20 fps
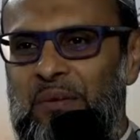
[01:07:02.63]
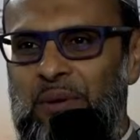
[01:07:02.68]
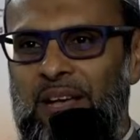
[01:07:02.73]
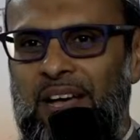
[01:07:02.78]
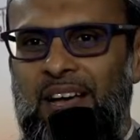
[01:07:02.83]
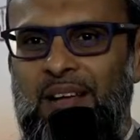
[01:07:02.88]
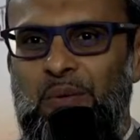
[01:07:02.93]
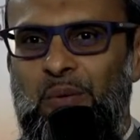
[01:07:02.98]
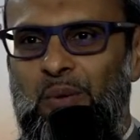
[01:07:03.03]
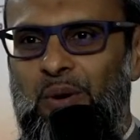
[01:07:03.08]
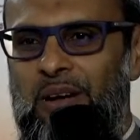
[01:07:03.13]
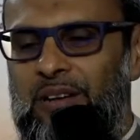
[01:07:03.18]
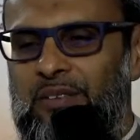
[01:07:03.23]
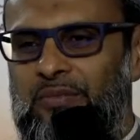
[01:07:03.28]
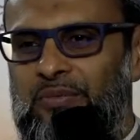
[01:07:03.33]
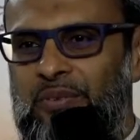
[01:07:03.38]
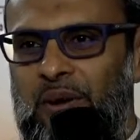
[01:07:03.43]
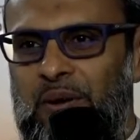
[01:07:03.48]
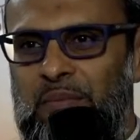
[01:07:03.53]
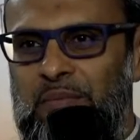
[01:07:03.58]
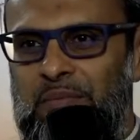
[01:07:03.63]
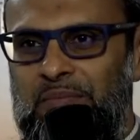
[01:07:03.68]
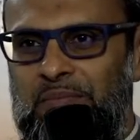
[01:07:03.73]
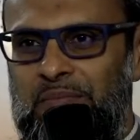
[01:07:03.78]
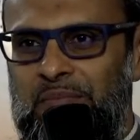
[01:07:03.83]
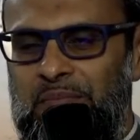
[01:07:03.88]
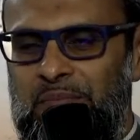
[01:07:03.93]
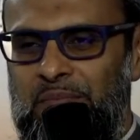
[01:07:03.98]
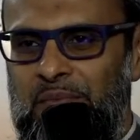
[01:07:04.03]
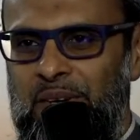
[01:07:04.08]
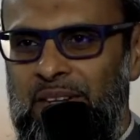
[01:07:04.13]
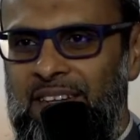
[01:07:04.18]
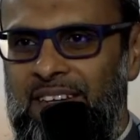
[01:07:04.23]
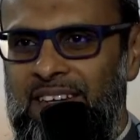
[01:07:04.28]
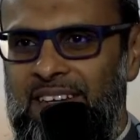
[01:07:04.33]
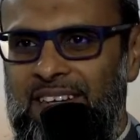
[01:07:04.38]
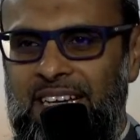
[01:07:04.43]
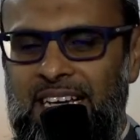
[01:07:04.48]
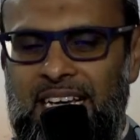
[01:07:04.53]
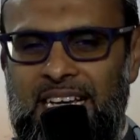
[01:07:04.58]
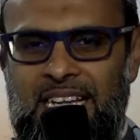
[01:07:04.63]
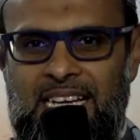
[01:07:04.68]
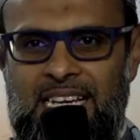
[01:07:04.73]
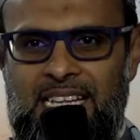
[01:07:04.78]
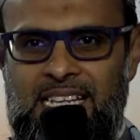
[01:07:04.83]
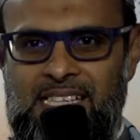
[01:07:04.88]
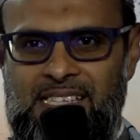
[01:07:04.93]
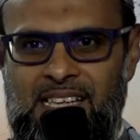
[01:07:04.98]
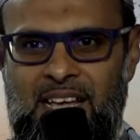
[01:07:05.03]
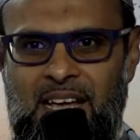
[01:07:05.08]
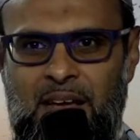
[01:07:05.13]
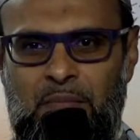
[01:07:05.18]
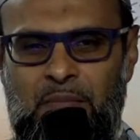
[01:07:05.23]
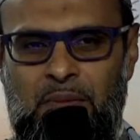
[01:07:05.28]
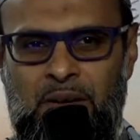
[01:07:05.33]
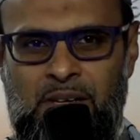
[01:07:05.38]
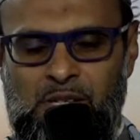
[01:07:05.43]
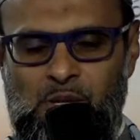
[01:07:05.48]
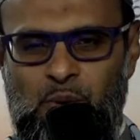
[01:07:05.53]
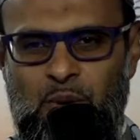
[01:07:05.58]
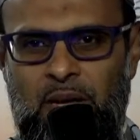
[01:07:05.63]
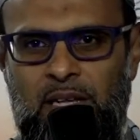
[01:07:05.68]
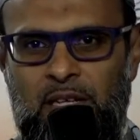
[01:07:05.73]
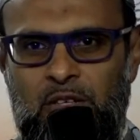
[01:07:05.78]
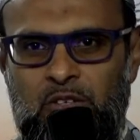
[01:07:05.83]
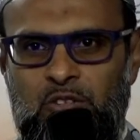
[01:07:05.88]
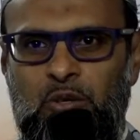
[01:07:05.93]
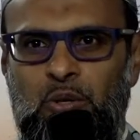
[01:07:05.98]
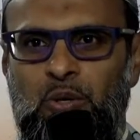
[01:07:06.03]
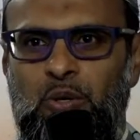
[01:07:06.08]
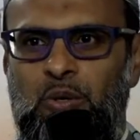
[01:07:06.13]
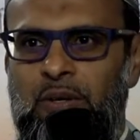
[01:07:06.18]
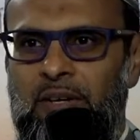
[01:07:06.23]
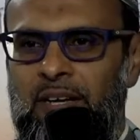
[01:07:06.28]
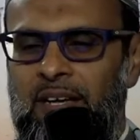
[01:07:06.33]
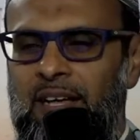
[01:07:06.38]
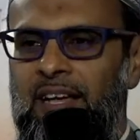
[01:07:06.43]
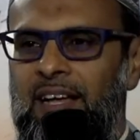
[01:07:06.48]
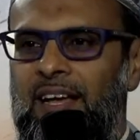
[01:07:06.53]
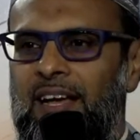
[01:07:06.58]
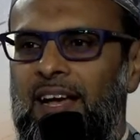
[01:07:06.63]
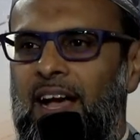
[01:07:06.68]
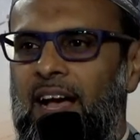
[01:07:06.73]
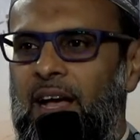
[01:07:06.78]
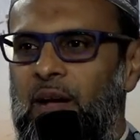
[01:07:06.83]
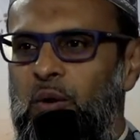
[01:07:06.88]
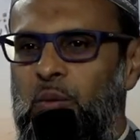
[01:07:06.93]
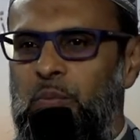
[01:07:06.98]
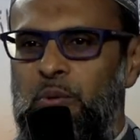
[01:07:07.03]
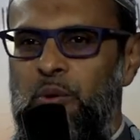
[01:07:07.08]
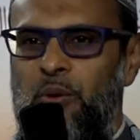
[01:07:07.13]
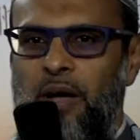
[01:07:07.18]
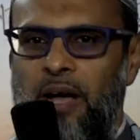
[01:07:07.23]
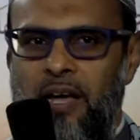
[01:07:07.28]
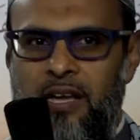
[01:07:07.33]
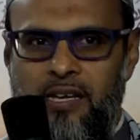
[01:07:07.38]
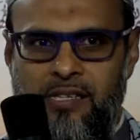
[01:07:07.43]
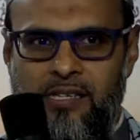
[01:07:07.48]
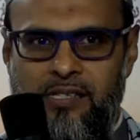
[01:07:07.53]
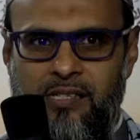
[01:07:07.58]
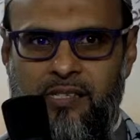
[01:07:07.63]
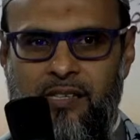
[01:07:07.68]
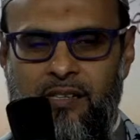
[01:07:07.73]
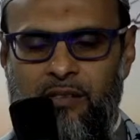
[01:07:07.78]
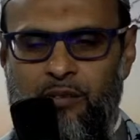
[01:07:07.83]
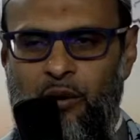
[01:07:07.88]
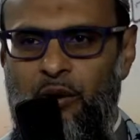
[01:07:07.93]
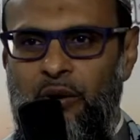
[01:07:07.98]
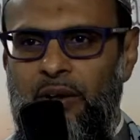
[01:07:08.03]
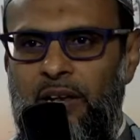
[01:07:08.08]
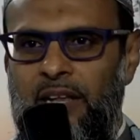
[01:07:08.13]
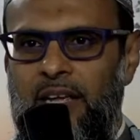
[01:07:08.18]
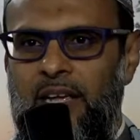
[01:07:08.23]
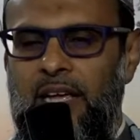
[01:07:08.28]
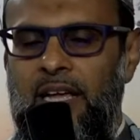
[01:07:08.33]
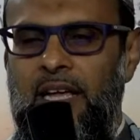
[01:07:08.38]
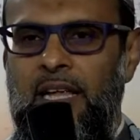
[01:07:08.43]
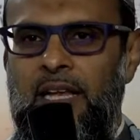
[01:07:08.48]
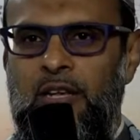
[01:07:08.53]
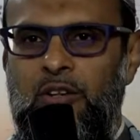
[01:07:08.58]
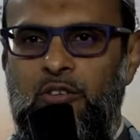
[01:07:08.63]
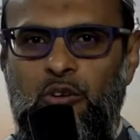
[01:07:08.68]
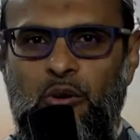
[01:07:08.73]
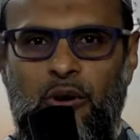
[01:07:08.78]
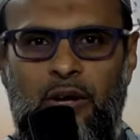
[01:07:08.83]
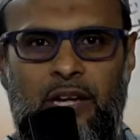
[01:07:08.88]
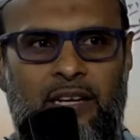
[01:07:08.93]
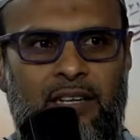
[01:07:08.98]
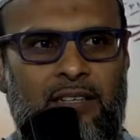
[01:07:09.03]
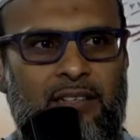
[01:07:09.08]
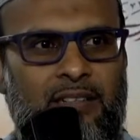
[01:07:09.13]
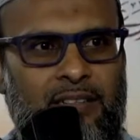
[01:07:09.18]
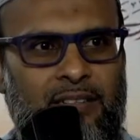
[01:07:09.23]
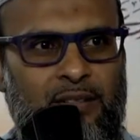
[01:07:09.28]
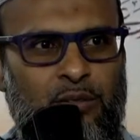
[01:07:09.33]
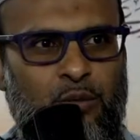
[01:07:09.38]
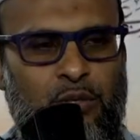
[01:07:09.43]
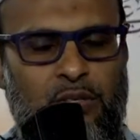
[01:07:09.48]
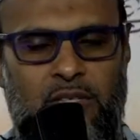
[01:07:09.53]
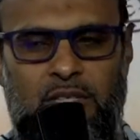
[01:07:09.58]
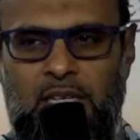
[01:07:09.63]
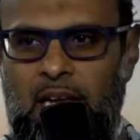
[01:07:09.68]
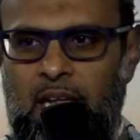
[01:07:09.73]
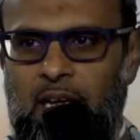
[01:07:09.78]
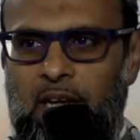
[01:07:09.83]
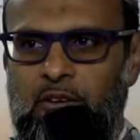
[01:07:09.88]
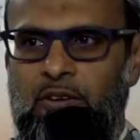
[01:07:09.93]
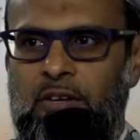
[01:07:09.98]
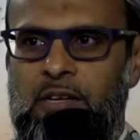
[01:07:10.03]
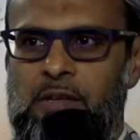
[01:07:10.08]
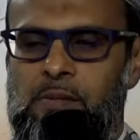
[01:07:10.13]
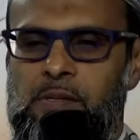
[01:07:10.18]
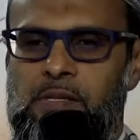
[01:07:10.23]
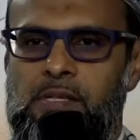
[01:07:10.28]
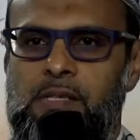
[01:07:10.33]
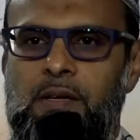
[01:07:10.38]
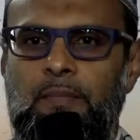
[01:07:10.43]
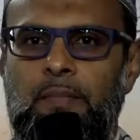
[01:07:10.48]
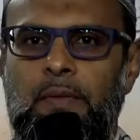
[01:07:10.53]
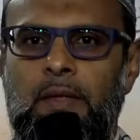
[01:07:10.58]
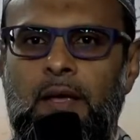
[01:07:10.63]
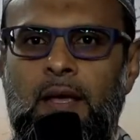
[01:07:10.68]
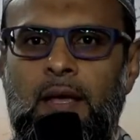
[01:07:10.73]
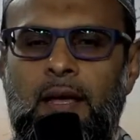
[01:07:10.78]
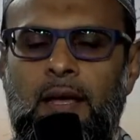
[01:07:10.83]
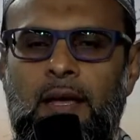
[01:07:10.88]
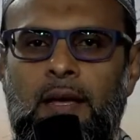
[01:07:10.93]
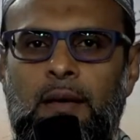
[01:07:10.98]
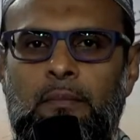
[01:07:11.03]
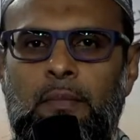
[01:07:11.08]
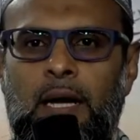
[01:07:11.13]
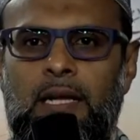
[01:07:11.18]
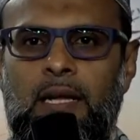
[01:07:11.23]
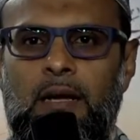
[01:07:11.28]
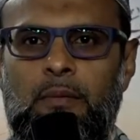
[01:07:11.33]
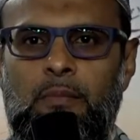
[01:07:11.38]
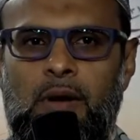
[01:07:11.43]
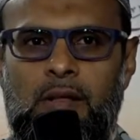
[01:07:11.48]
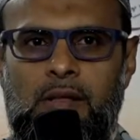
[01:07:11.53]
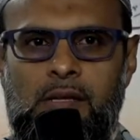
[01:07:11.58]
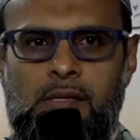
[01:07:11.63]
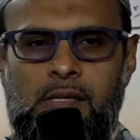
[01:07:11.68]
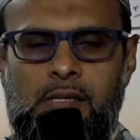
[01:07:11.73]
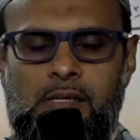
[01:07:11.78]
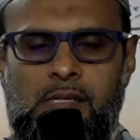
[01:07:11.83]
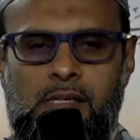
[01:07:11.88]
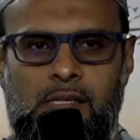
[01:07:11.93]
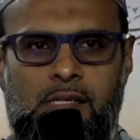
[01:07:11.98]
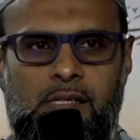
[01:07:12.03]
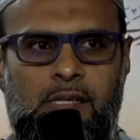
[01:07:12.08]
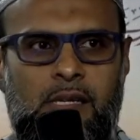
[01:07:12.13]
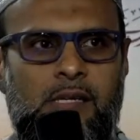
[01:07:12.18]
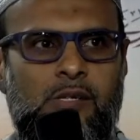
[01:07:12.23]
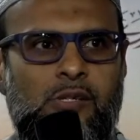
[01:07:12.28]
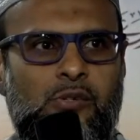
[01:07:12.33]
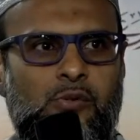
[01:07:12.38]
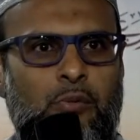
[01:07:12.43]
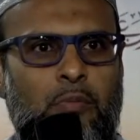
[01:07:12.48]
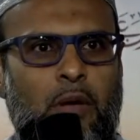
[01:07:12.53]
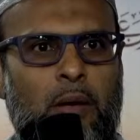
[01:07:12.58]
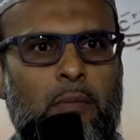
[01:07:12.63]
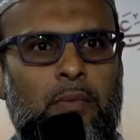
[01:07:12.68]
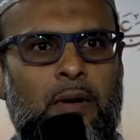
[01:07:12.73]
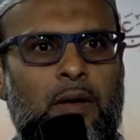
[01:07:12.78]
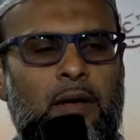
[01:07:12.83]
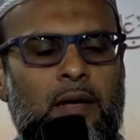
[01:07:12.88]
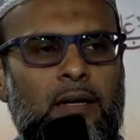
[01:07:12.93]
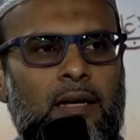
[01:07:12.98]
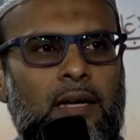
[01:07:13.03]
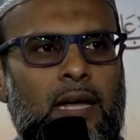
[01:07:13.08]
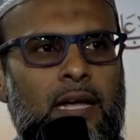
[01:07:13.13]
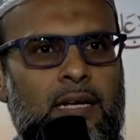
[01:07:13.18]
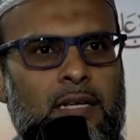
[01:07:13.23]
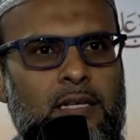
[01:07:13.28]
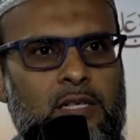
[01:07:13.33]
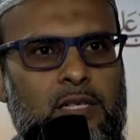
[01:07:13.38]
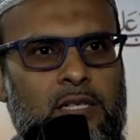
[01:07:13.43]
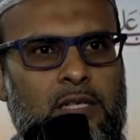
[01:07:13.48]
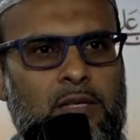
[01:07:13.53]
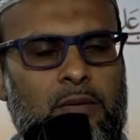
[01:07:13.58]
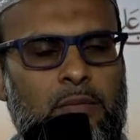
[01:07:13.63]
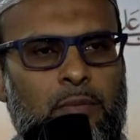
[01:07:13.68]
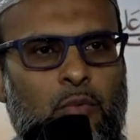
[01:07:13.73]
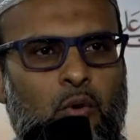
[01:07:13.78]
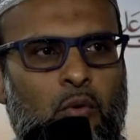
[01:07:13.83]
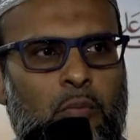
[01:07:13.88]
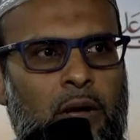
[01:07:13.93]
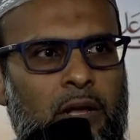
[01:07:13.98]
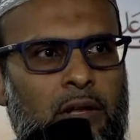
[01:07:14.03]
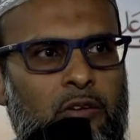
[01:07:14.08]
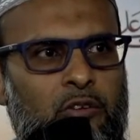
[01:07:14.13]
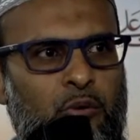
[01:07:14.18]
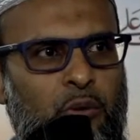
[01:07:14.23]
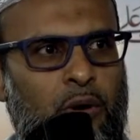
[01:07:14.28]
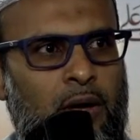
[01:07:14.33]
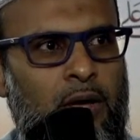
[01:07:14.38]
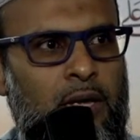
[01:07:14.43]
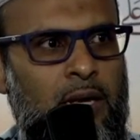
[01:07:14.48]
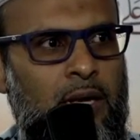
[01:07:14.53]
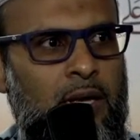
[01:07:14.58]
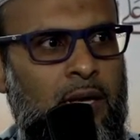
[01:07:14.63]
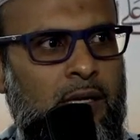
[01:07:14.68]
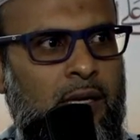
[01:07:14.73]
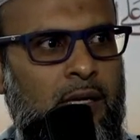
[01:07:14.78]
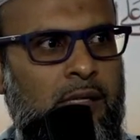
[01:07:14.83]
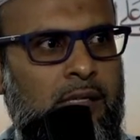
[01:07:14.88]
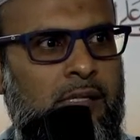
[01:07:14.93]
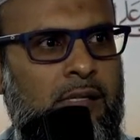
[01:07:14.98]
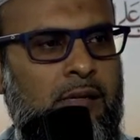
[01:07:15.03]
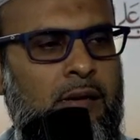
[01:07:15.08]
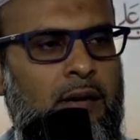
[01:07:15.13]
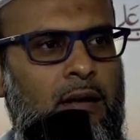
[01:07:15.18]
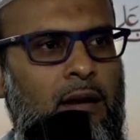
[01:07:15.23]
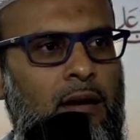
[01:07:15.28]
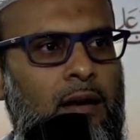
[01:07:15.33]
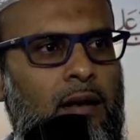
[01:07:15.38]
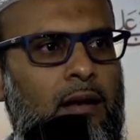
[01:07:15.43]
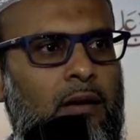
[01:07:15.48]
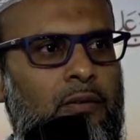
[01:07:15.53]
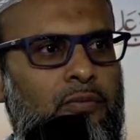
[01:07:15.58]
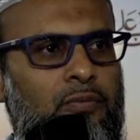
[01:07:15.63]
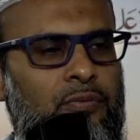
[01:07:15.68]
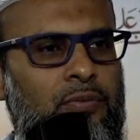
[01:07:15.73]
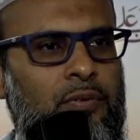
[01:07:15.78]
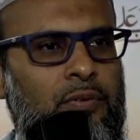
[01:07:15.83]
we had one from Brother Nizam as well. So I hope you guys thoroughly enjoyed those selections. My dear brothers and sisters, remember at this moment you are in a circle of